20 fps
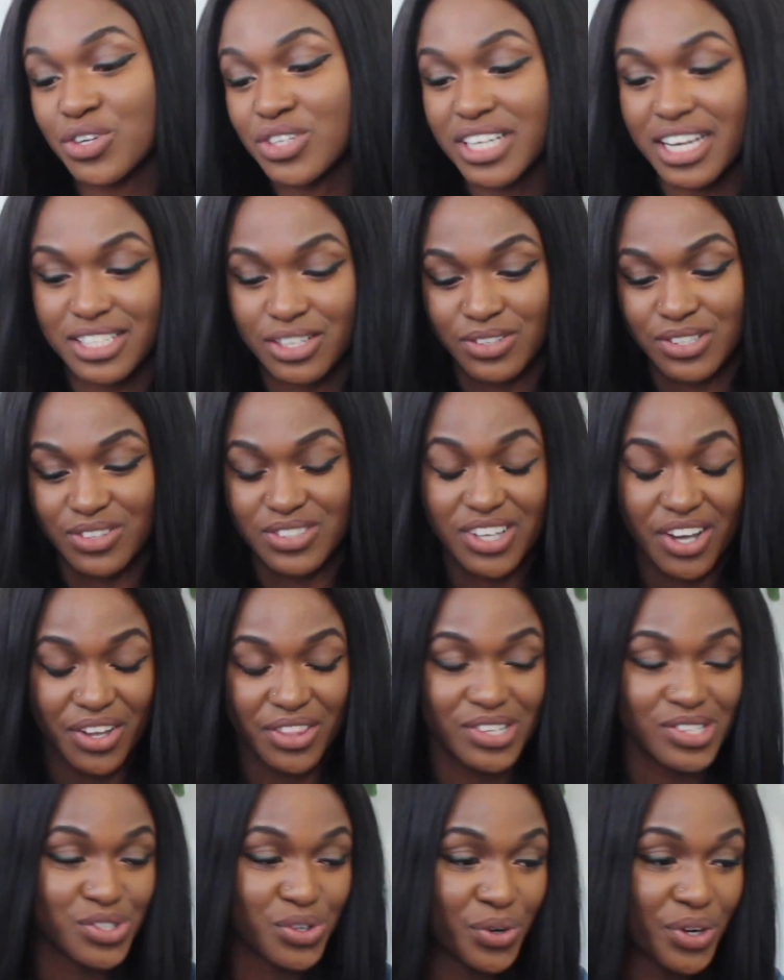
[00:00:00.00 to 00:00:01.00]
told you guys I was going to tell
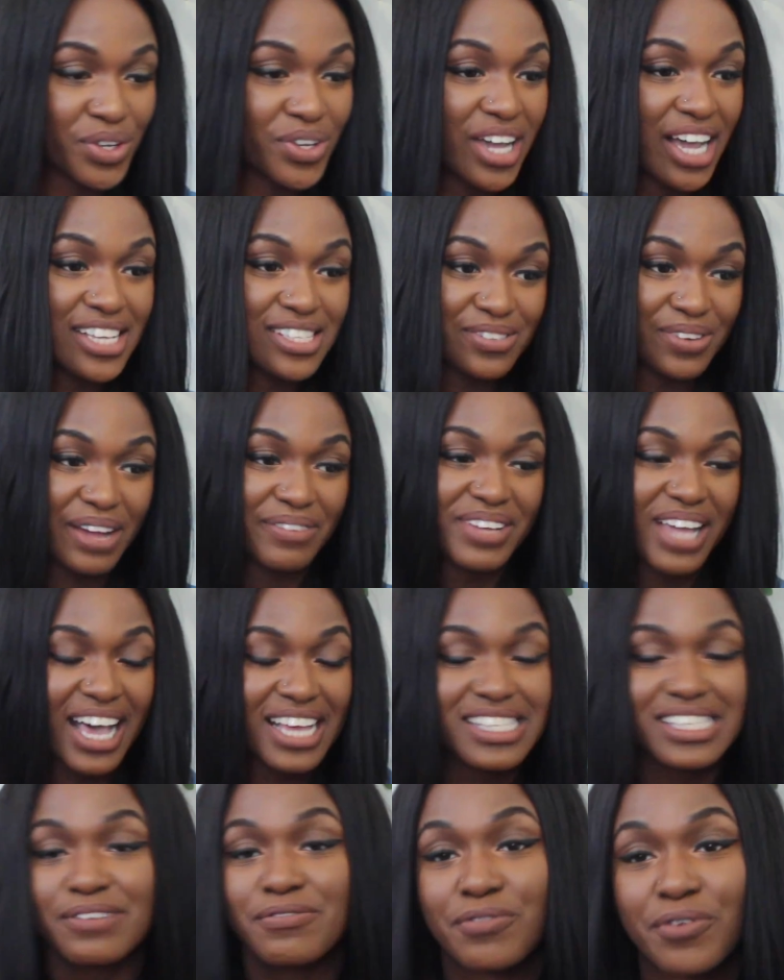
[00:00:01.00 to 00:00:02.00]
you the story. You guys have been
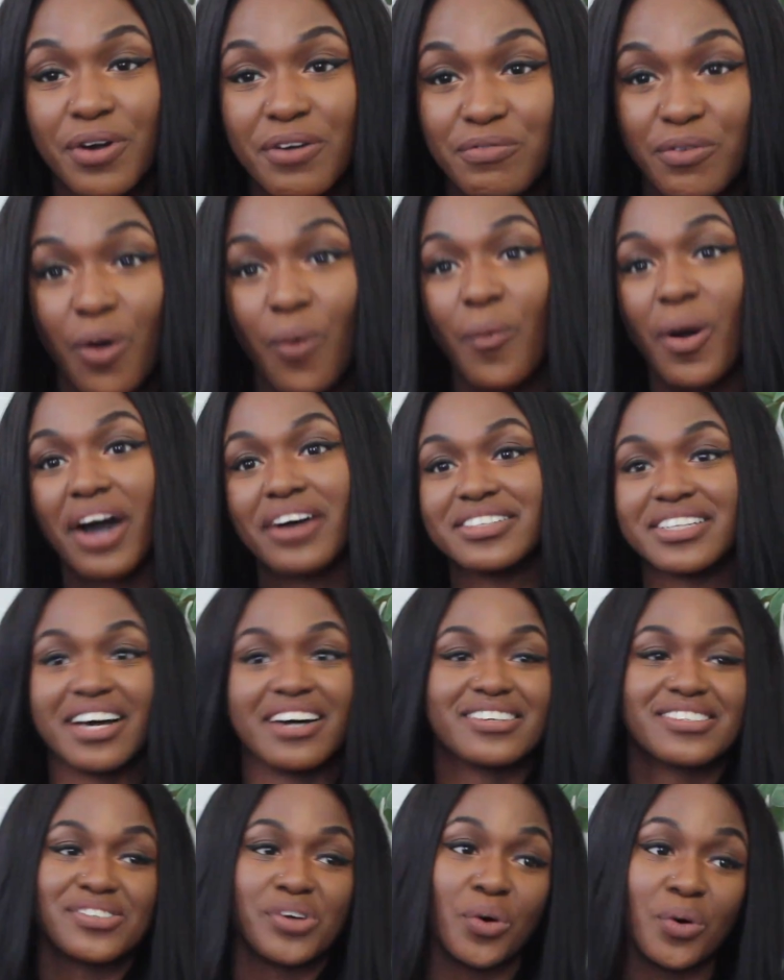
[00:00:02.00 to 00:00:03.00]
asking for it for a while
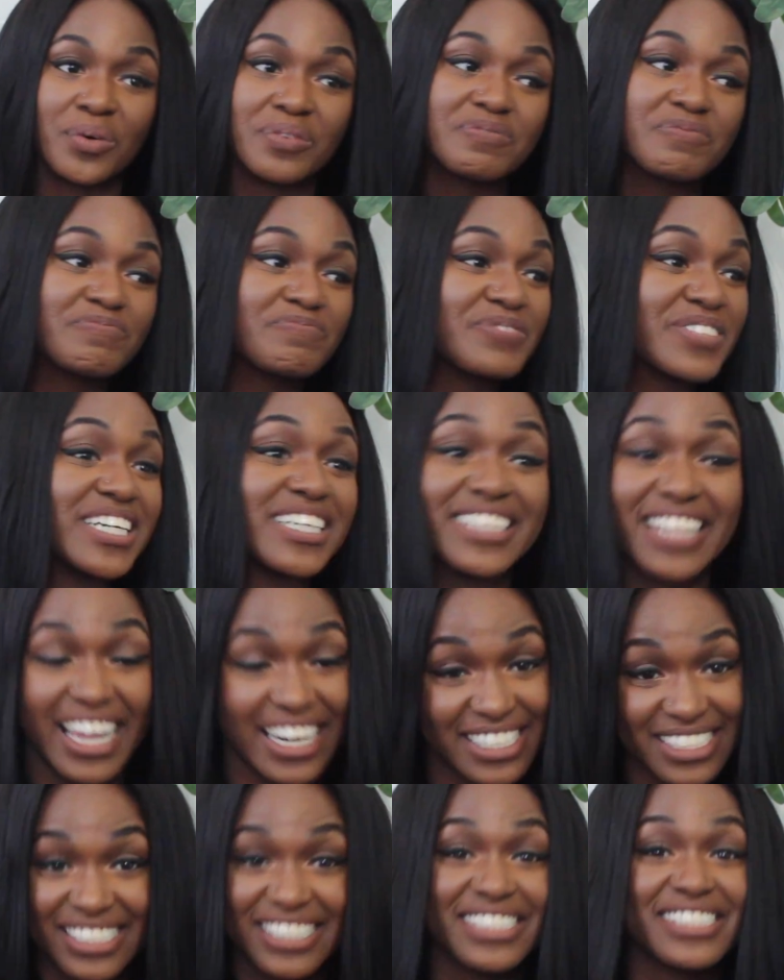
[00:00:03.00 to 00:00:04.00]
now, so
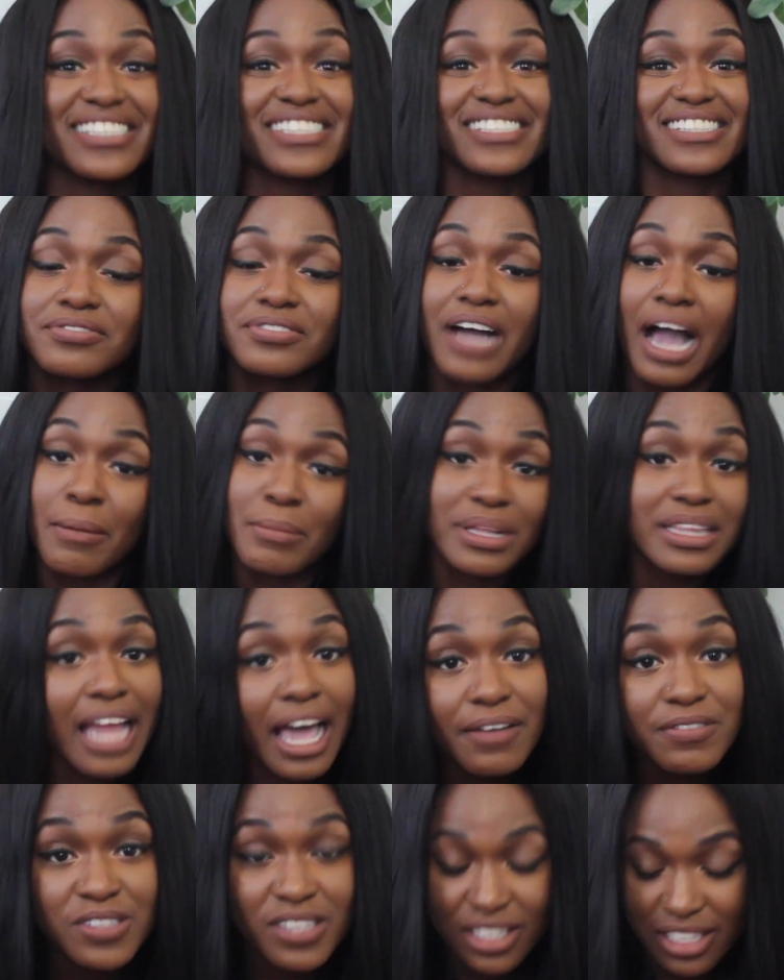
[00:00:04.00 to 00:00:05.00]
that is it. I'm
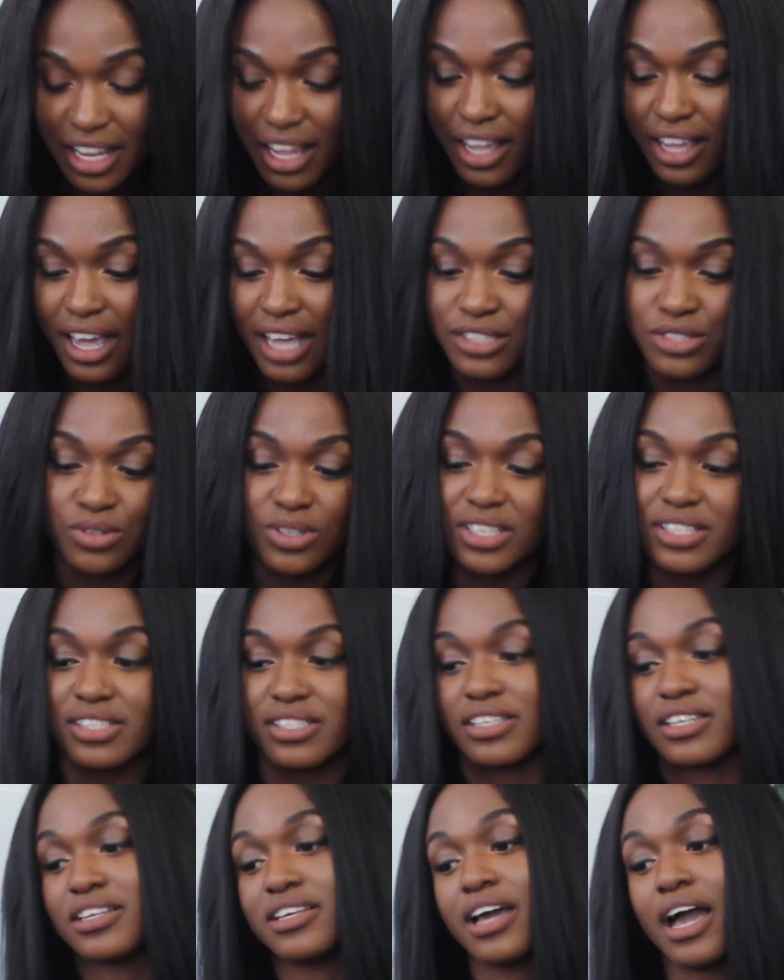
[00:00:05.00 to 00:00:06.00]
alive today, as you can
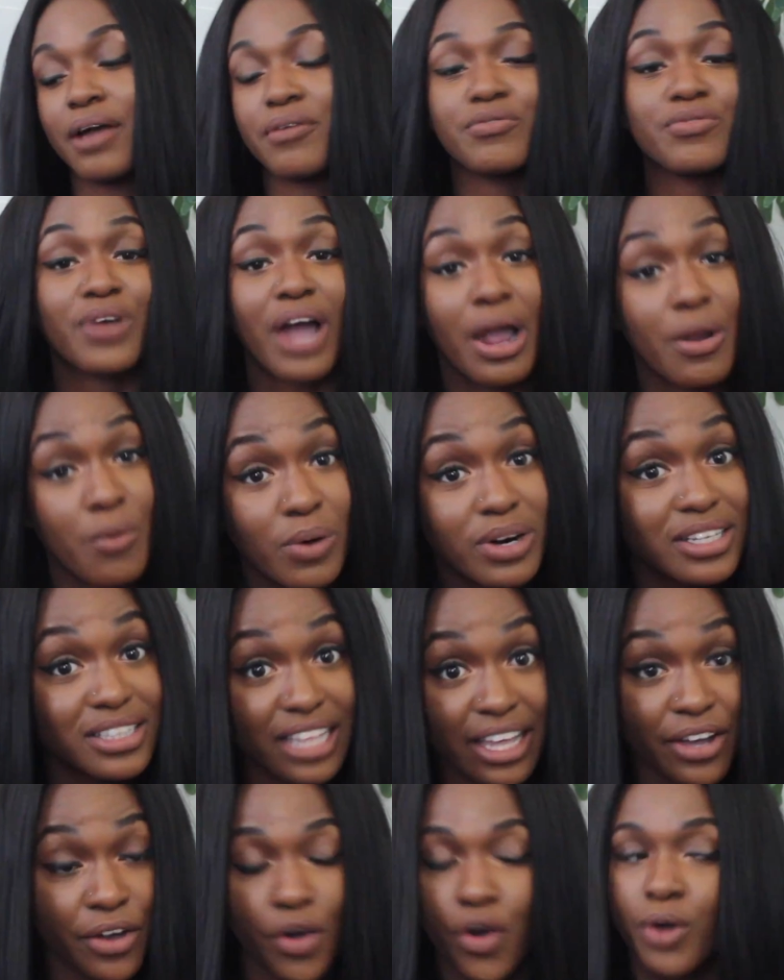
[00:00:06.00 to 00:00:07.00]
see. I want to
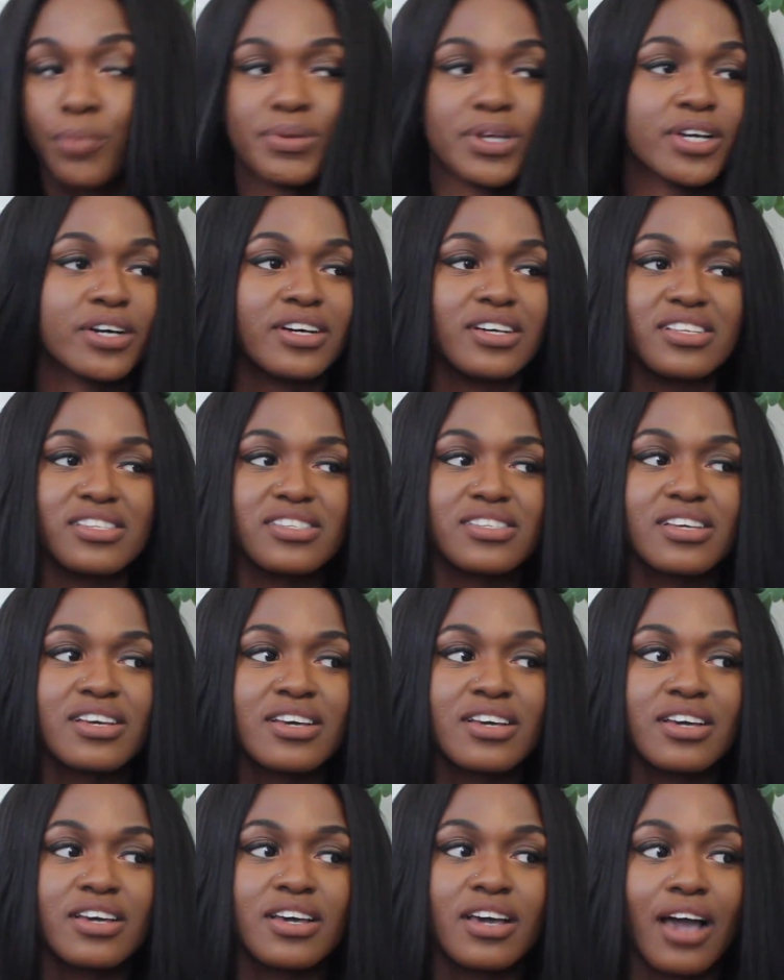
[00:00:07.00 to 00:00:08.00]
thank God because
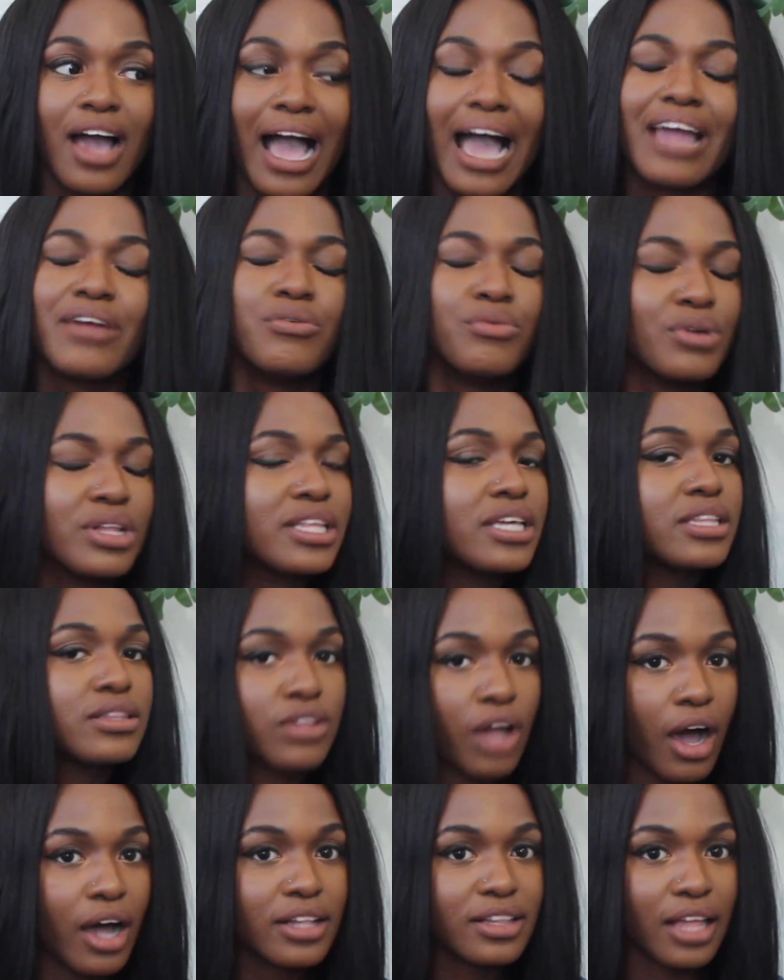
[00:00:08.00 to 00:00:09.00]
I really
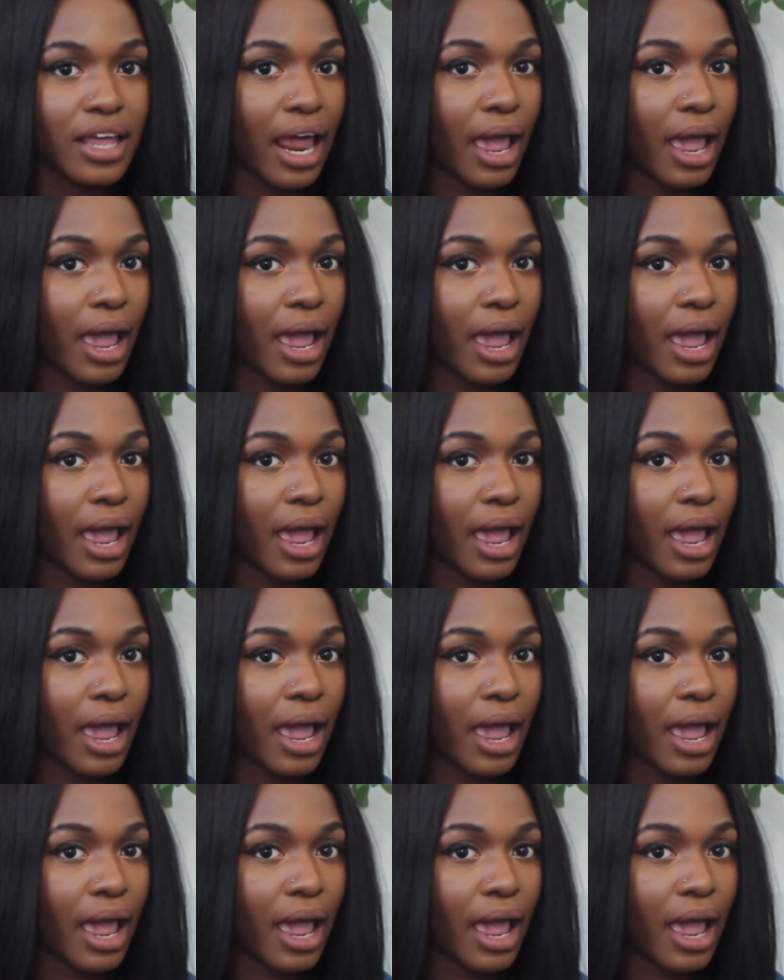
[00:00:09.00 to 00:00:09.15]
thought